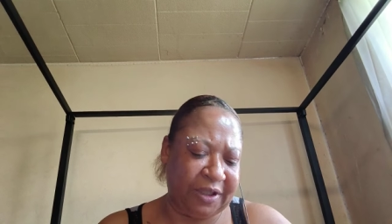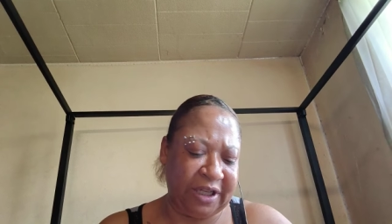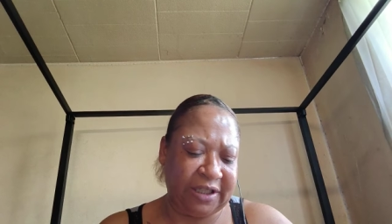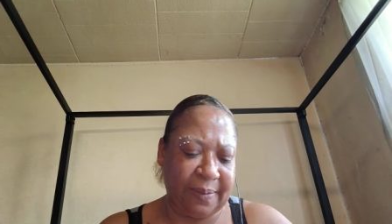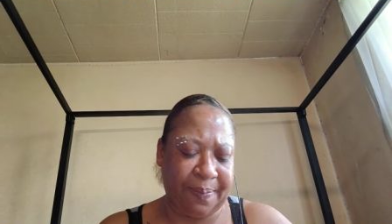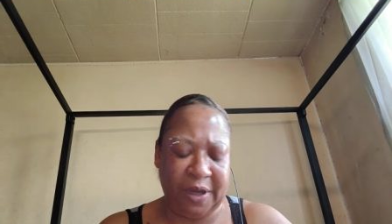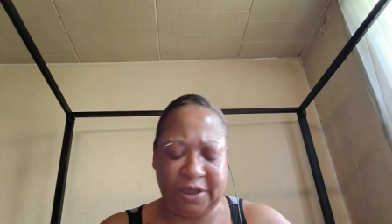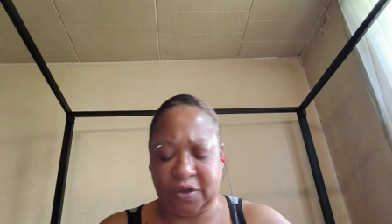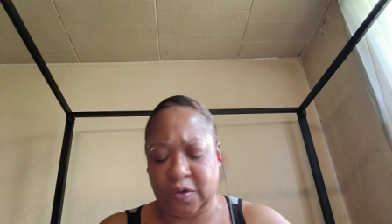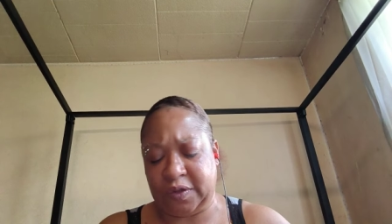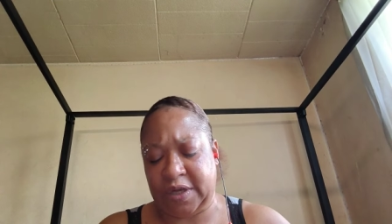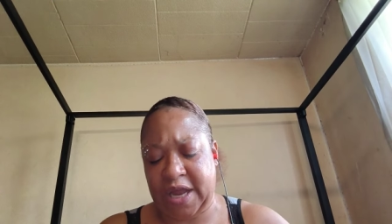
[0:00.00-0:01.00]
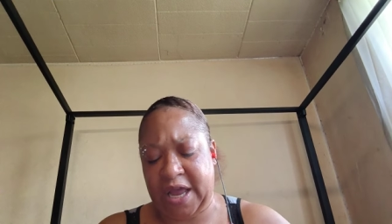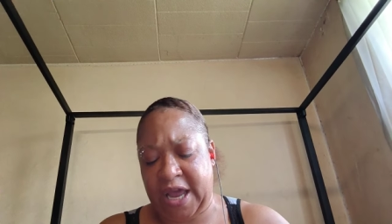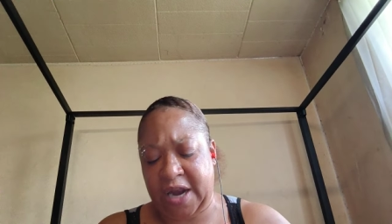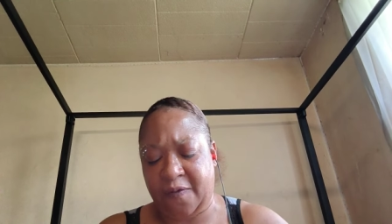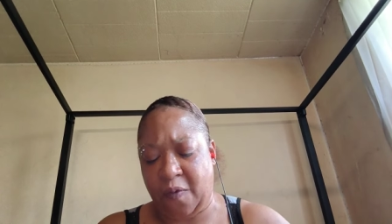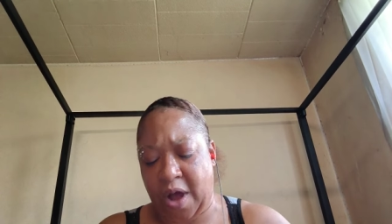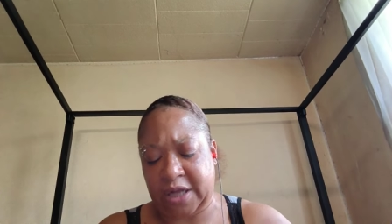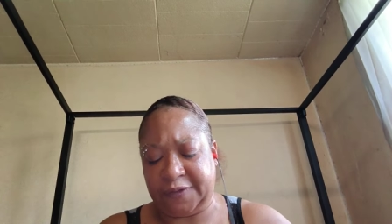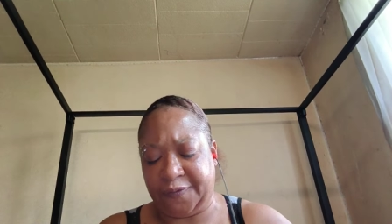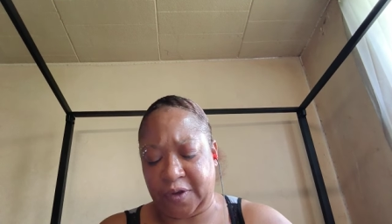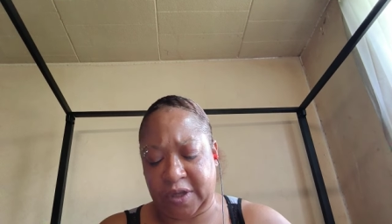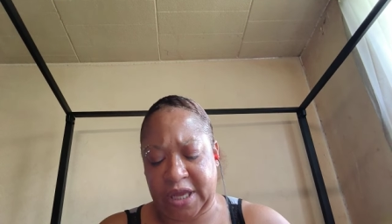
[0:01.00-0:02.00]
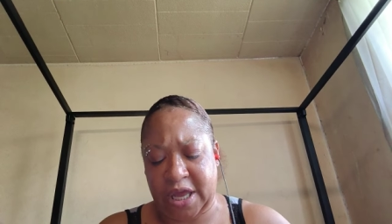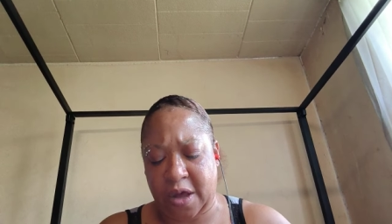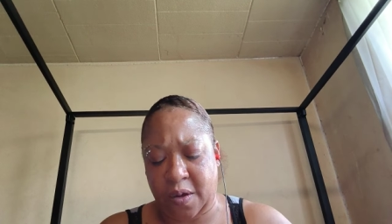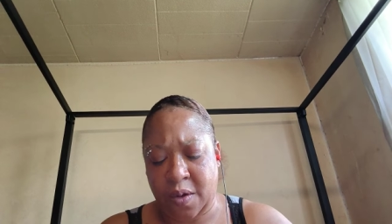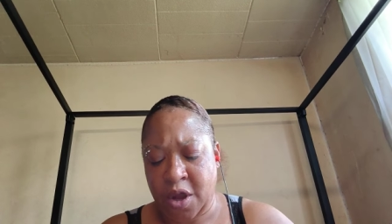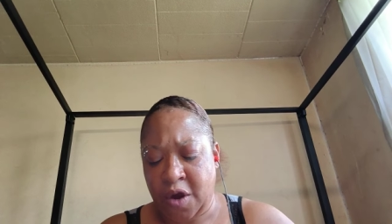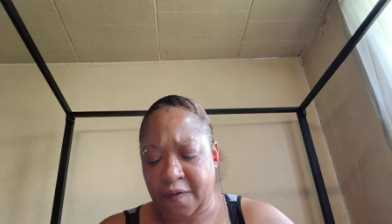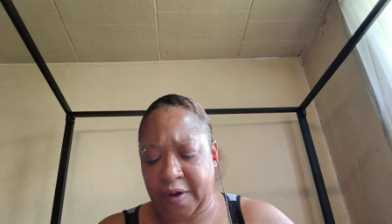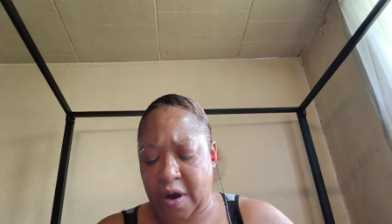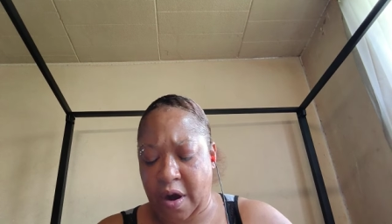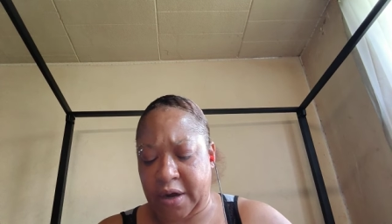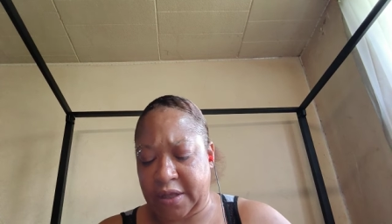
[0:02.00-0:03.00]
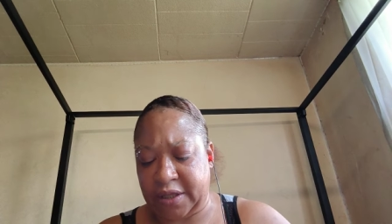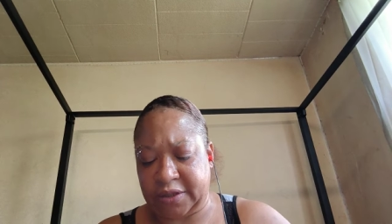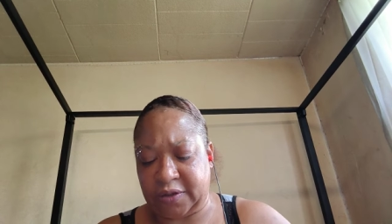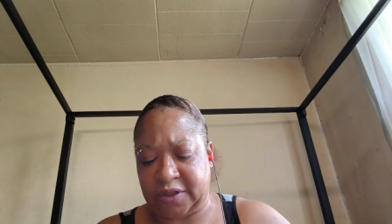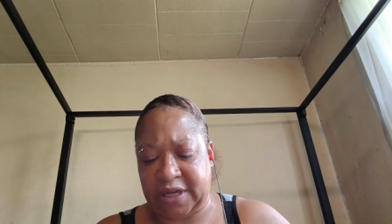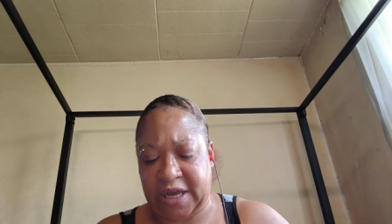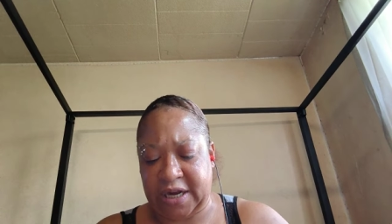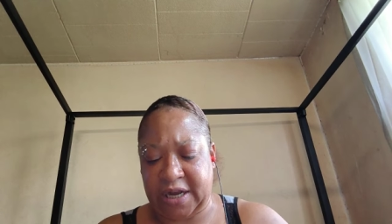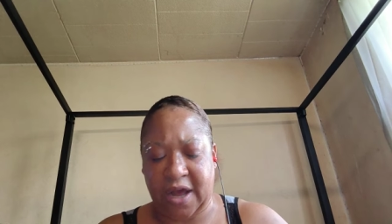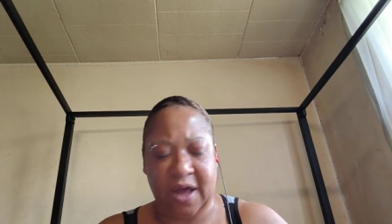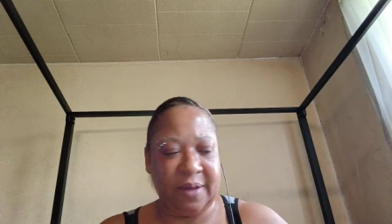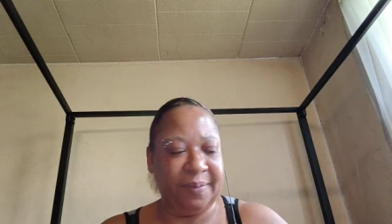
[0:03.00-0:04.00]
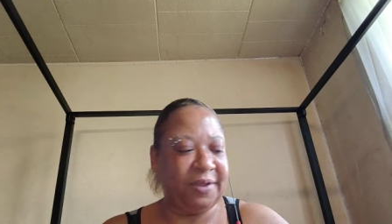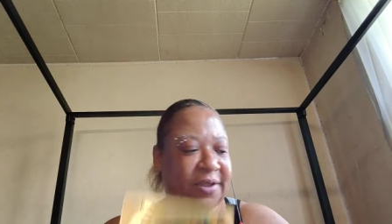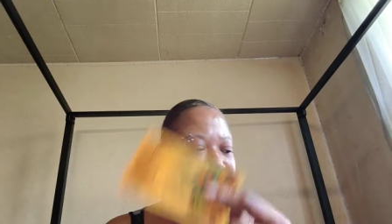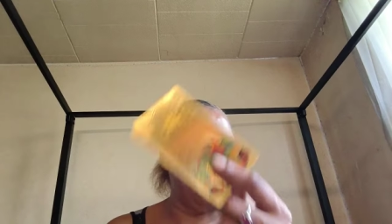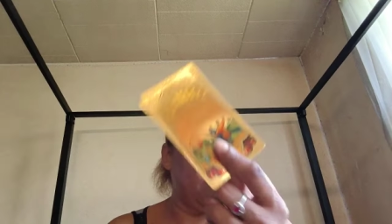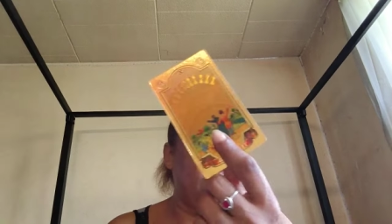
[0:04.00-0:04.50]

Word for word: Six of Pentacles, and the Eight of Wands for Leo regarding this Ten of Cups.